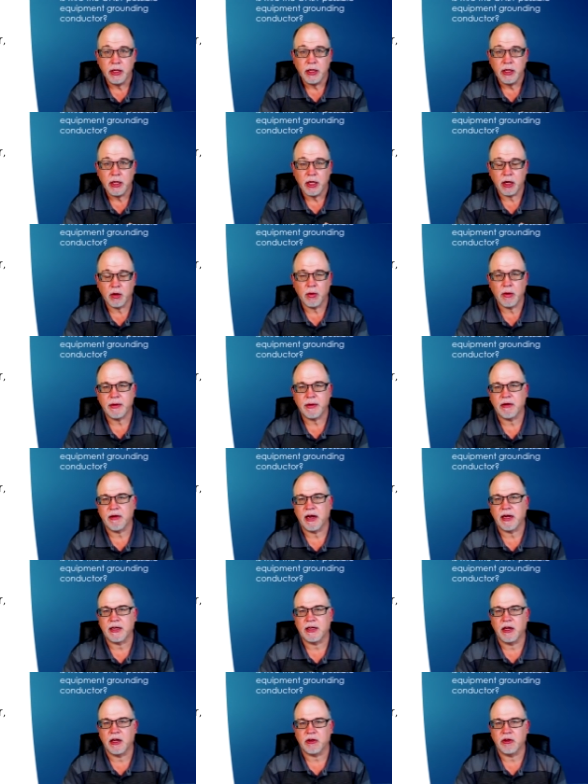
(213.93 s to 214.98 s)
equipment
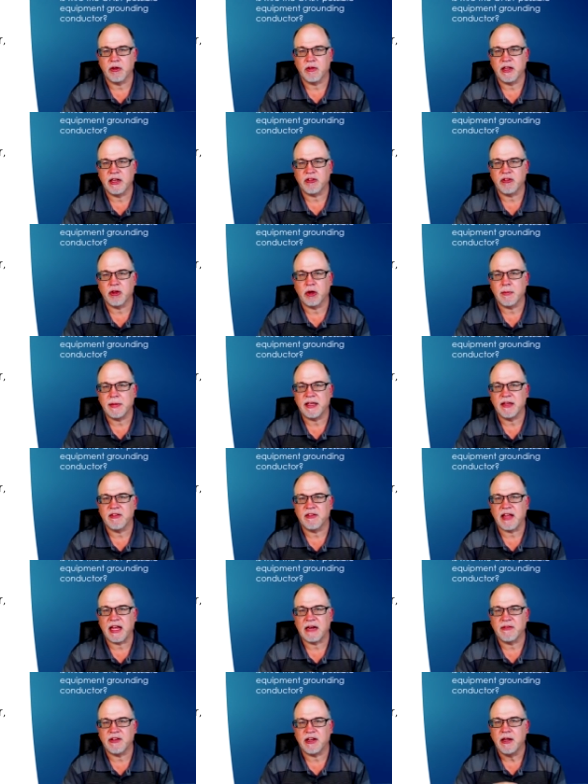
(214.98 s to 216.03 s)
grounded conductor, then it's going to be
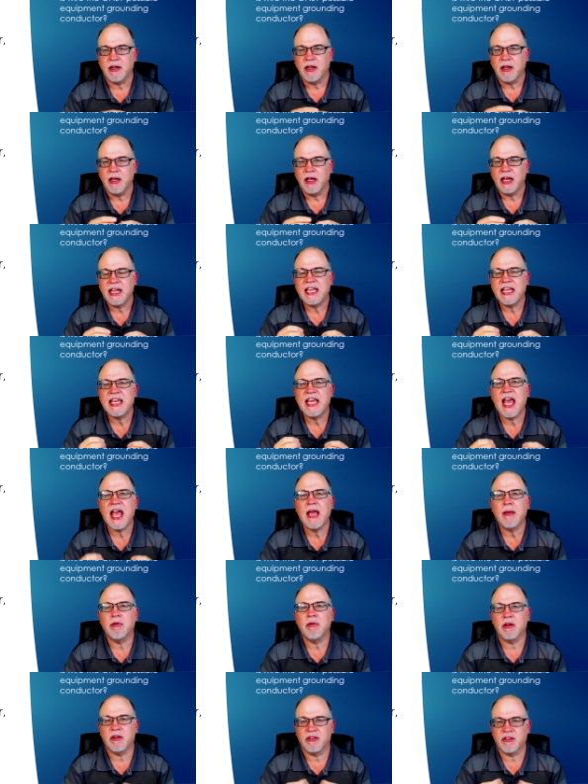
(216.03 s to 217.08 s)
inside of a
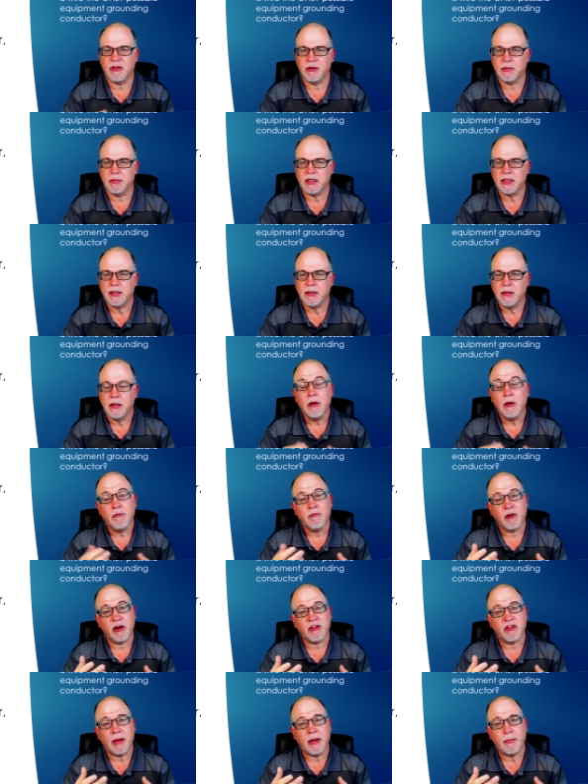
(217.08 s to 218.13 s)
cable assembly. For
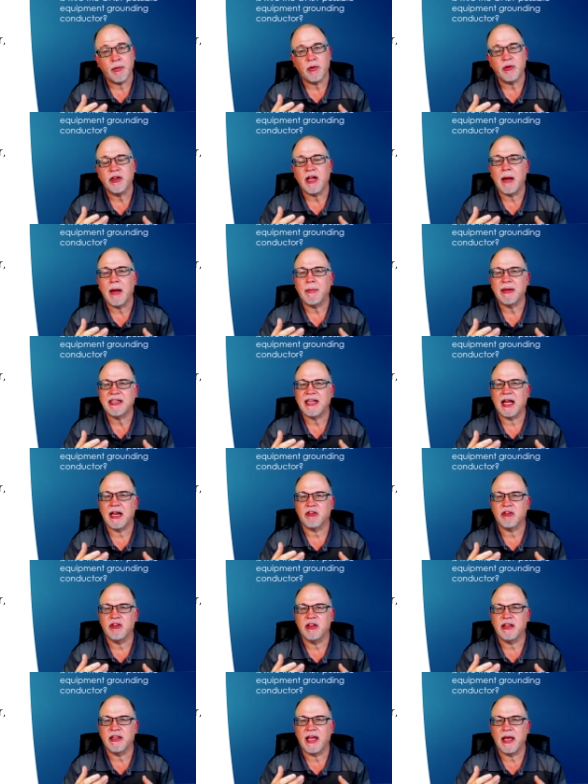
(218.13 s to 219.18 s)
example, non-metallic
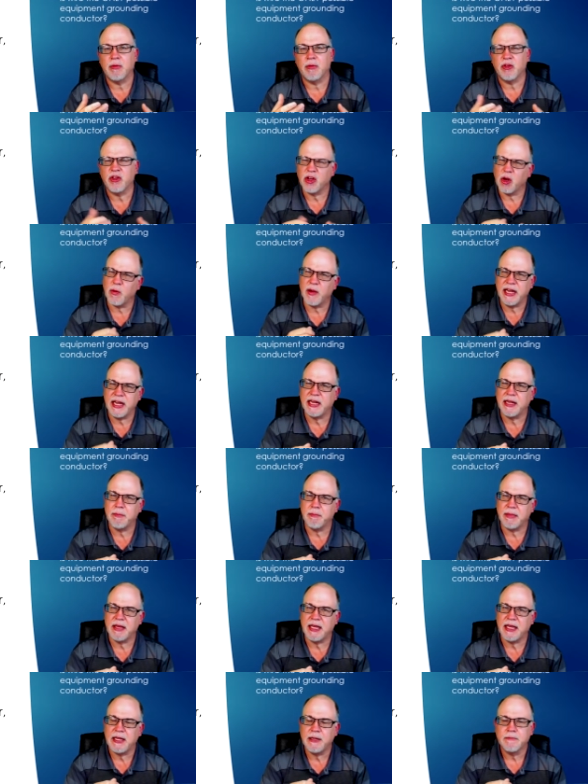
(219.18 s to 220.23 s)
sheath cable, you know
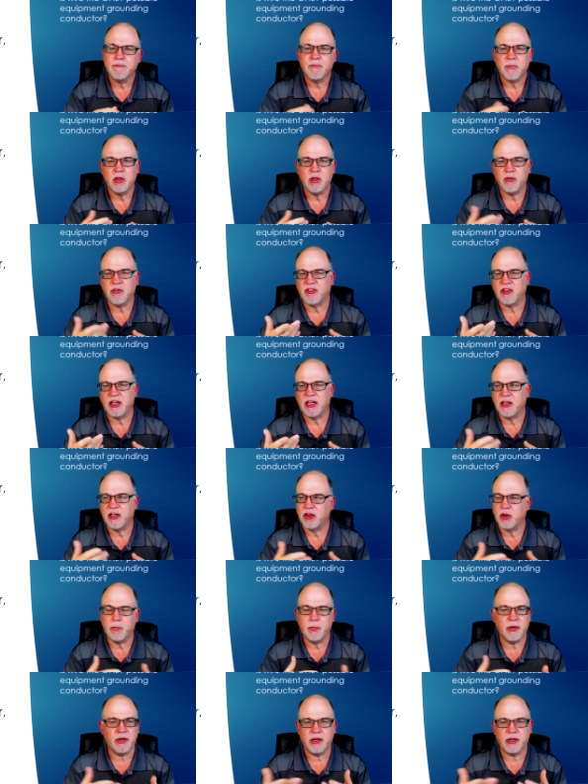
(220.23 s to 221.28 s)
NMB, you've seen it, you
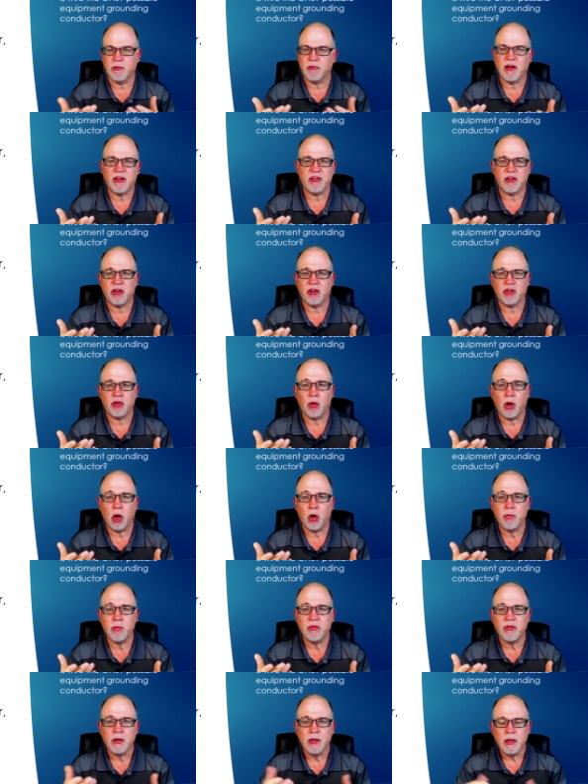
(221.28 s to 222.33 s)
put it in residential
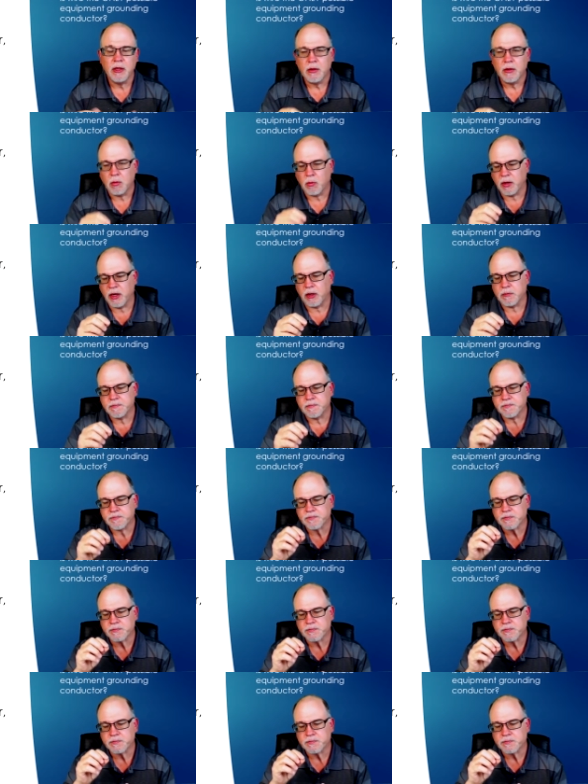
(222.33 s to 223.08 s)
homes. Well,